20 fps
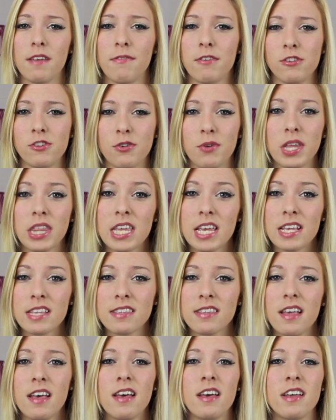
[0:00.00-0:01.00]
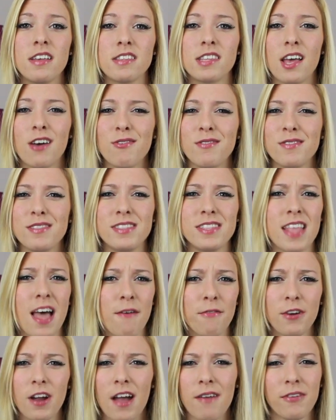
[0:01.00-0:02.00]
if you're doing this. So
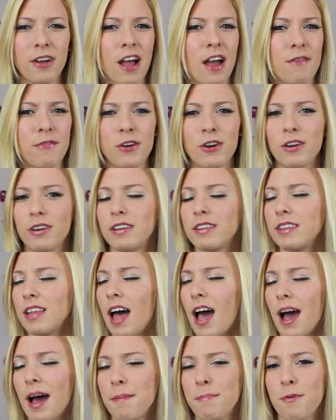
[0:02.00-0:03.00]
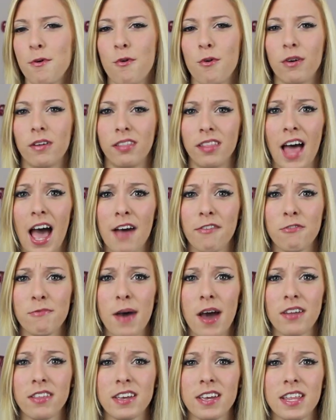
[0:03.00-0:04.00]
never ever clap or laugh
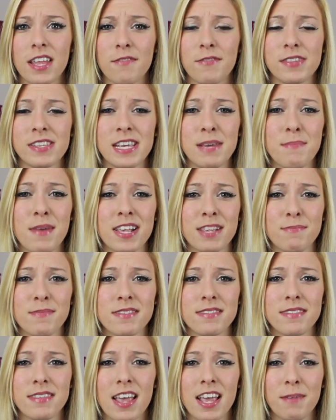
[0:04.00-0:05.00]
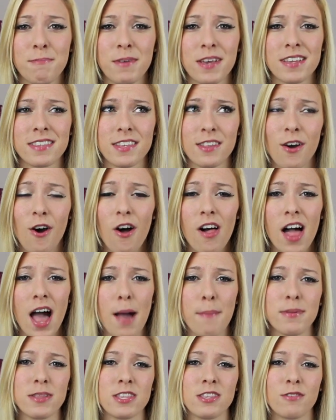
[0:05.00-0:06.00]
about it if a team makes a mistake, because it all
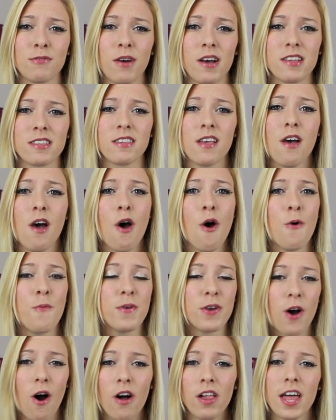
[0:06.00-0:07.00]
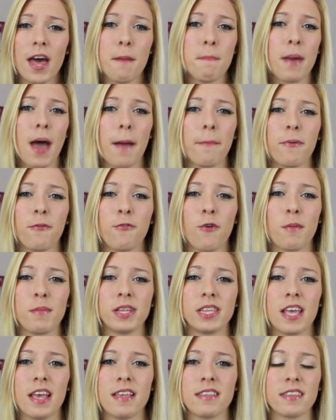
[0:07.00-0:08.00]
happens to us. We all have bad
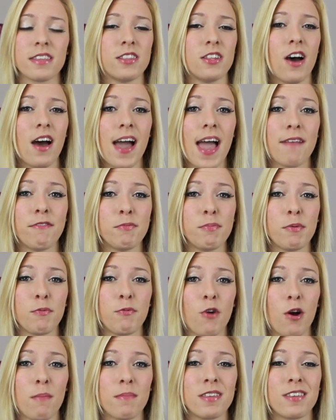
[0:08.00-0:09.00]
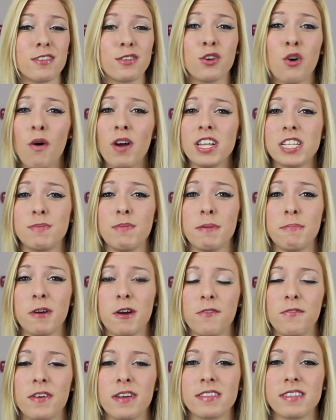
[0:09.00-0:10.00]
performing days, and not every performance is going to be
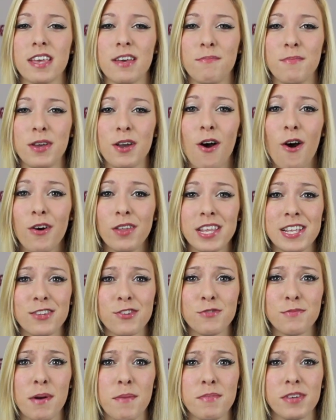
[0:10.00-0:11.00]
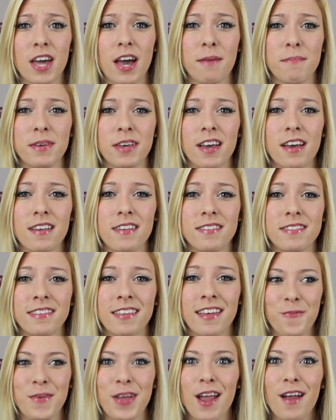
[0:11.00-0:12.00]
perfect, and we all need to remember that, because
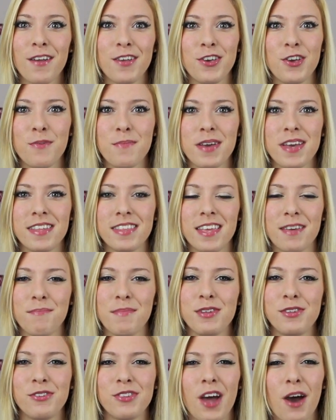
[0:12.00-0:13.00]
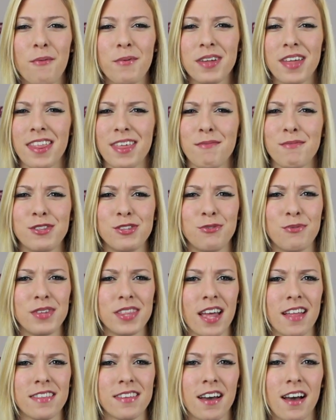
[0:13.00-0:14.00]
we are human and we do not want anyone doing
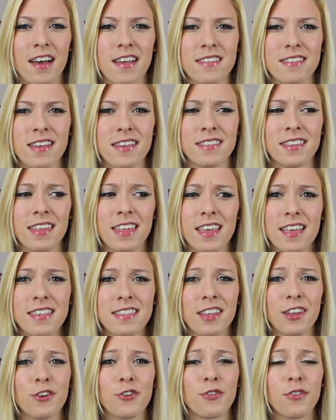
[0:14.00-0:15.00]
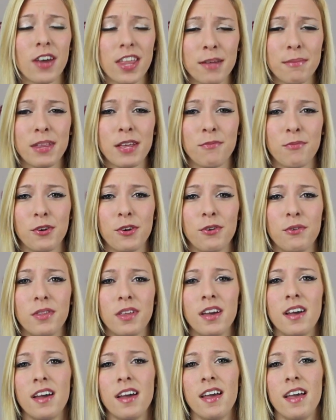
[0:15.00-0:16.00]
that to us, because it is incredibly
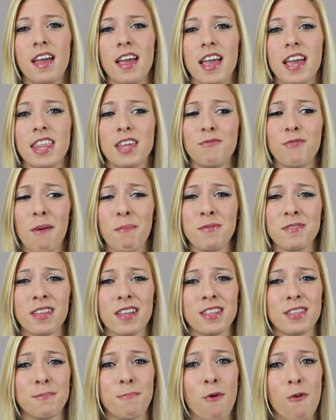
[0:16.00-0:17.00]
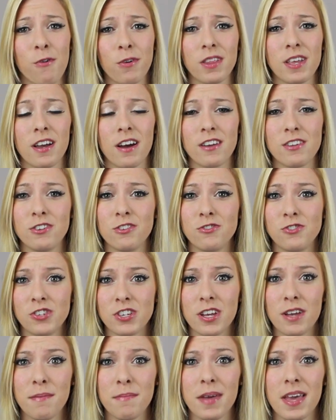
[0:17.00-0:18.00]
rude and it represents poorly on your
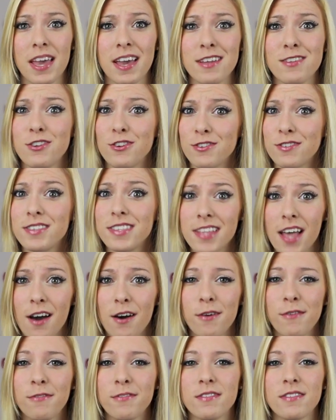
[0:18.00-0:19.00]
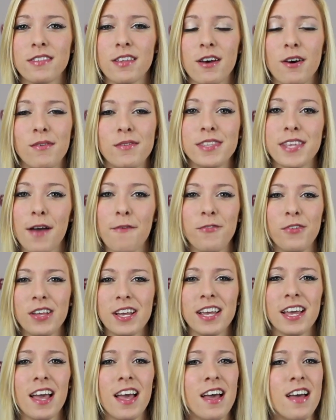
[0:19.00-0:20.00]
gym and yourself. So
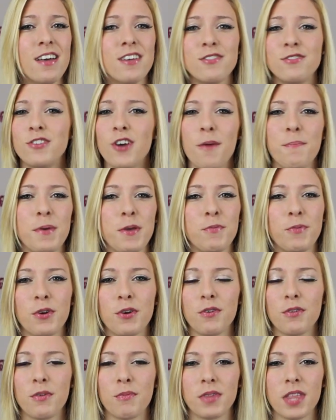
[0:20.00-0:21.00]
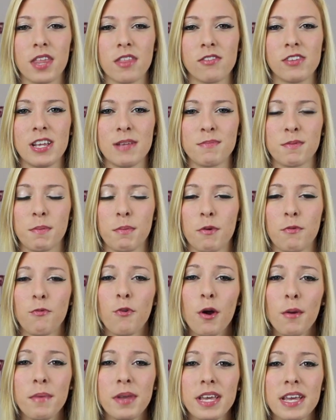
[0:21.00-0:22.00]
definitely don't be rude when other teams are
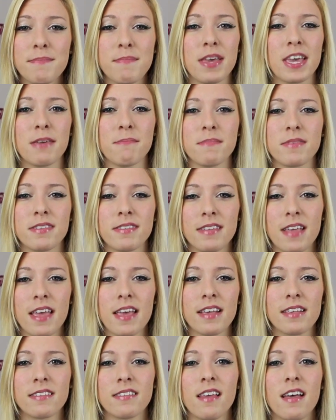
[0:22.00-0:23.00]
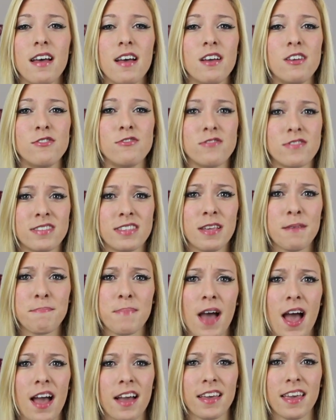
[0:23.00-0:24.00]
performing and making mistakes. Just sit
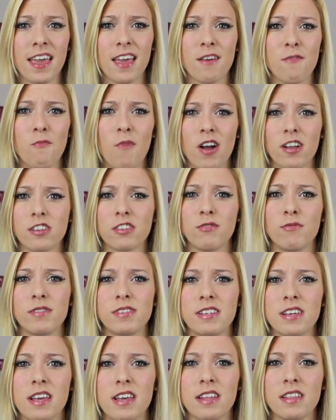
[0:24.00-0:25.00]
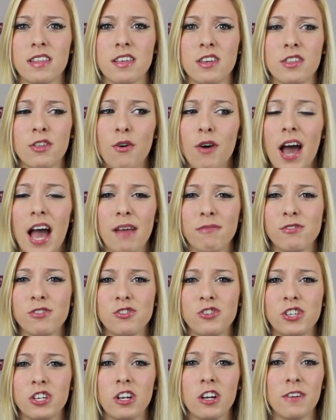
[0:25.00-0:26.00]
back and watch the routine. You don't have to
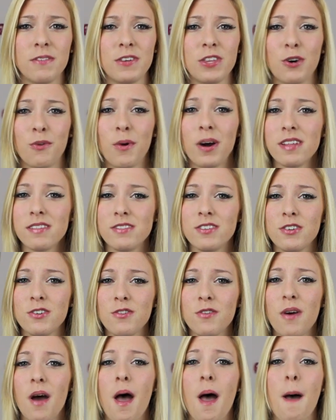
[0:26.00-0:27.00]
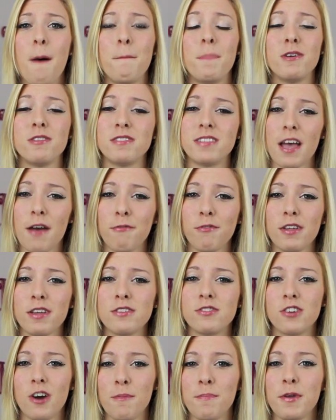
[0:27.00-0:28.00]
cheer if you don't want to, but
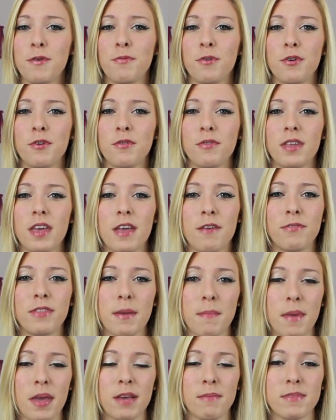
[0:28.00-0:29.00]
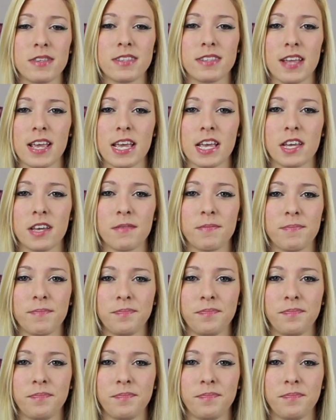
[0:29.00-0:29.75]
definitely don't be rude if they make a mistake.